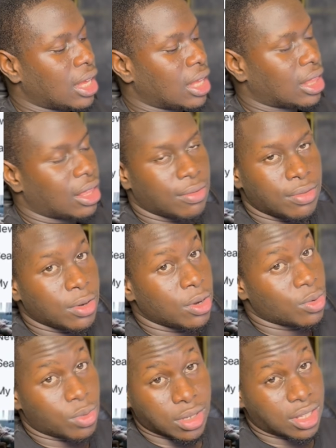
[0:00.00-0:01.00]
the
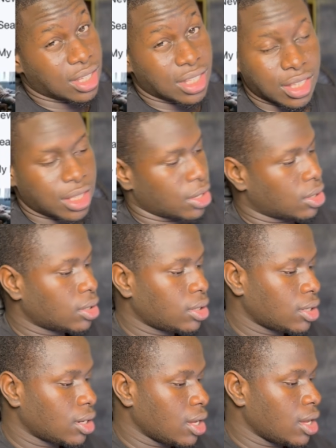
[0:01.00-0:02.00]
video once it's
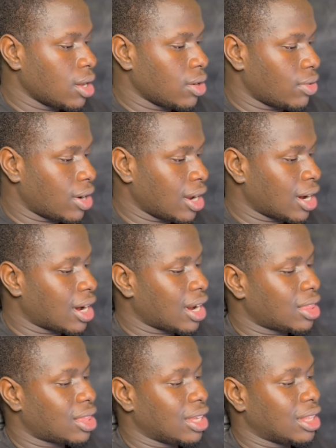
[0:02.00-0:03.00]
done, right? And I
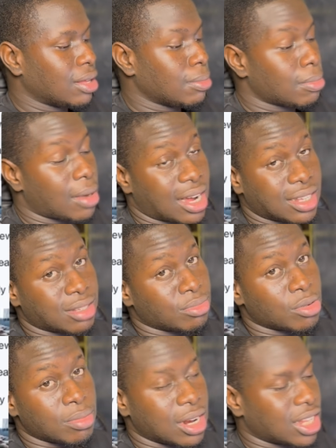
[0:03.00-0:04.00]
think the
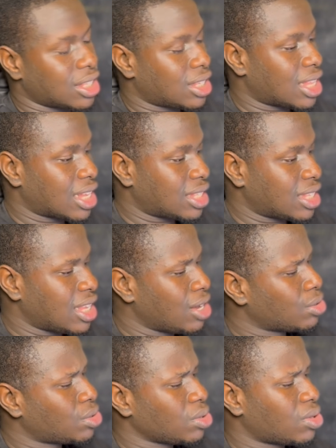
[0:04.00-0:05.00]
maximum length that it
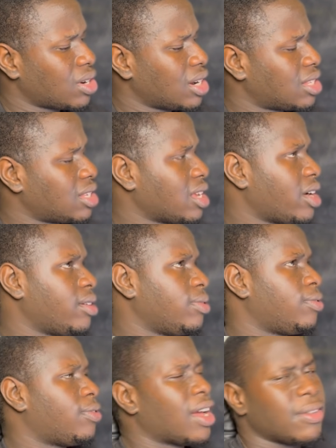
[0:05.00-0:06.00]
also creates is around
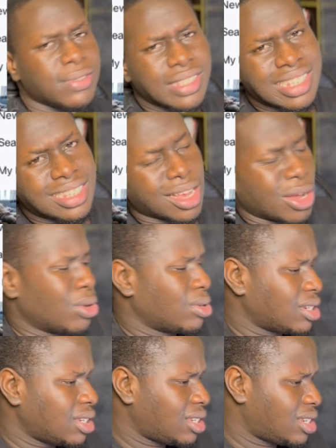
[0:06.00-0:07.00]
5
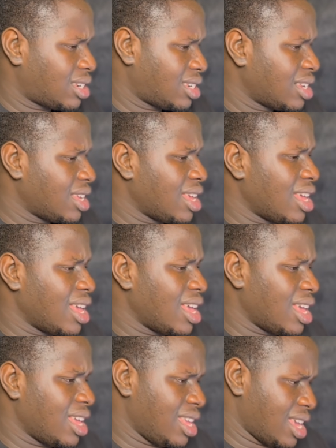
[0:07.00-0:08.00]
seconds.
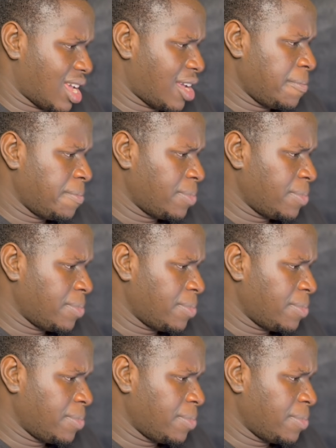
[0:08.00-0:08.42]
Yeah,